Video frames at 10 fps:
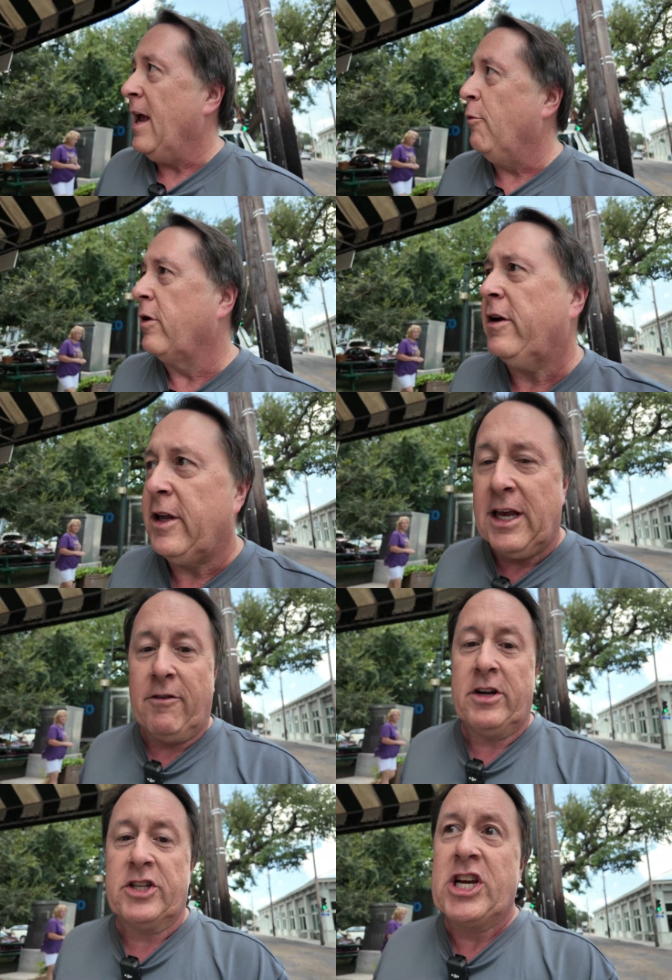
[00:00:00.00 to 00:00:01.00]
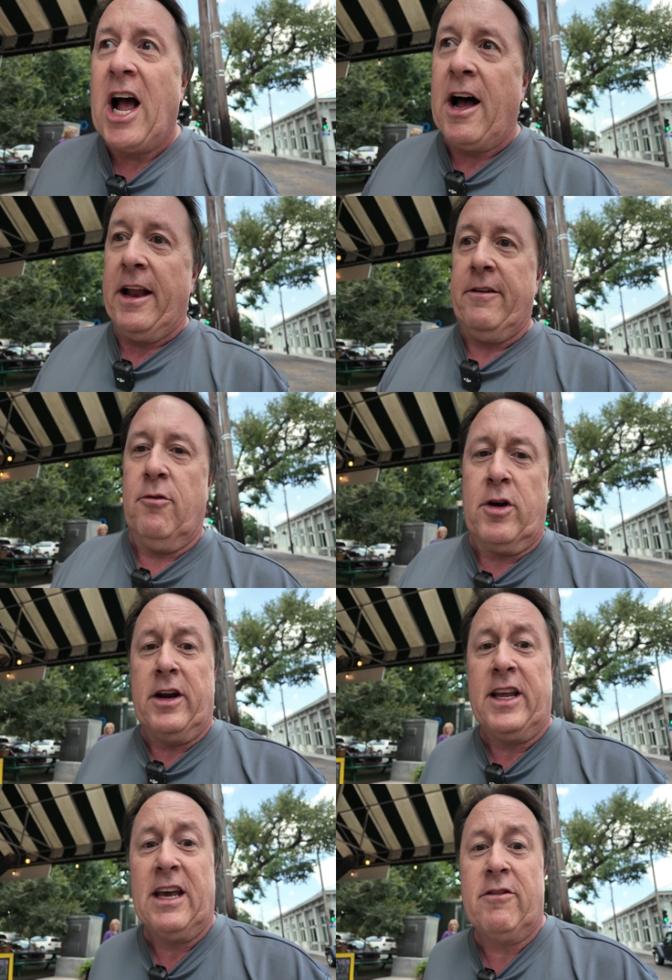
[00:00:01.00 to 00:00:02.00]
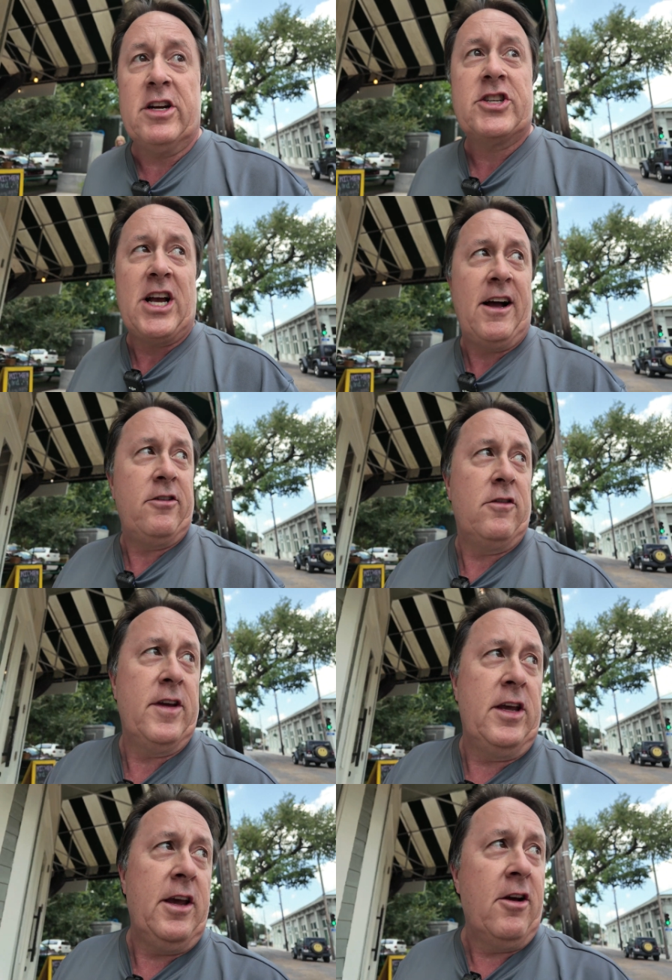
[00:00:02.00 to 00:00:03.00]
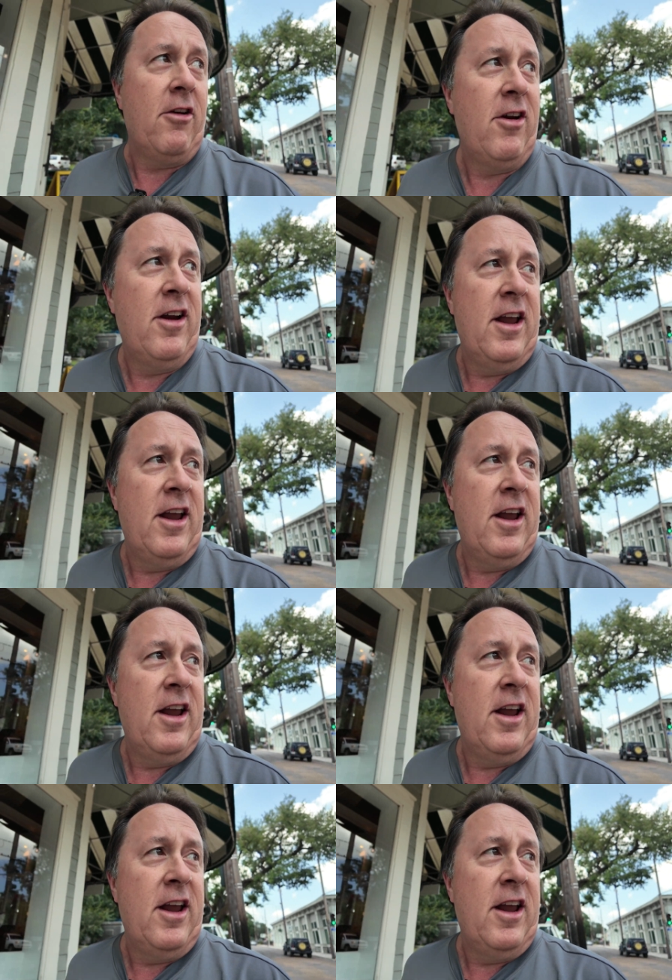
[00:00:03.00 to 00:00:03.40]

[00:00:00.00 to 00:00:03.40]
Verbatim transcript: and we're gonna give it a shot. We're gonna give it a shot over here